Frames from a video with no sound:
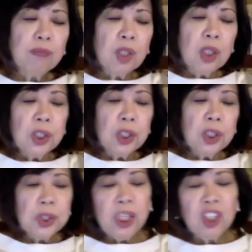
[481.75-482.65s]
you're
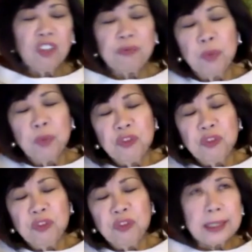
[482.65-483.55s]
talking of
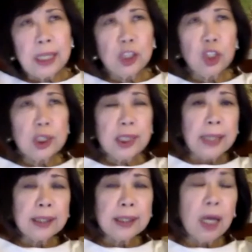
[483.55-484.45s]
movements such as
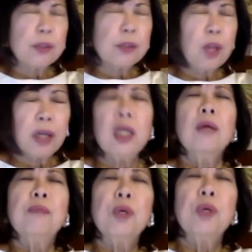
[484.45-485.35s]

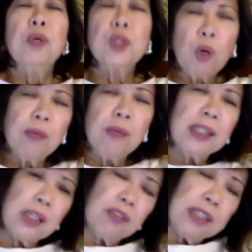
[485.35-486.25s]
postponements
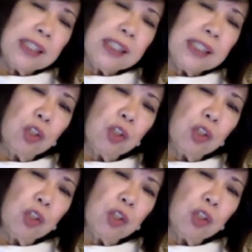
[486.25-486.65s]
and rescheduling.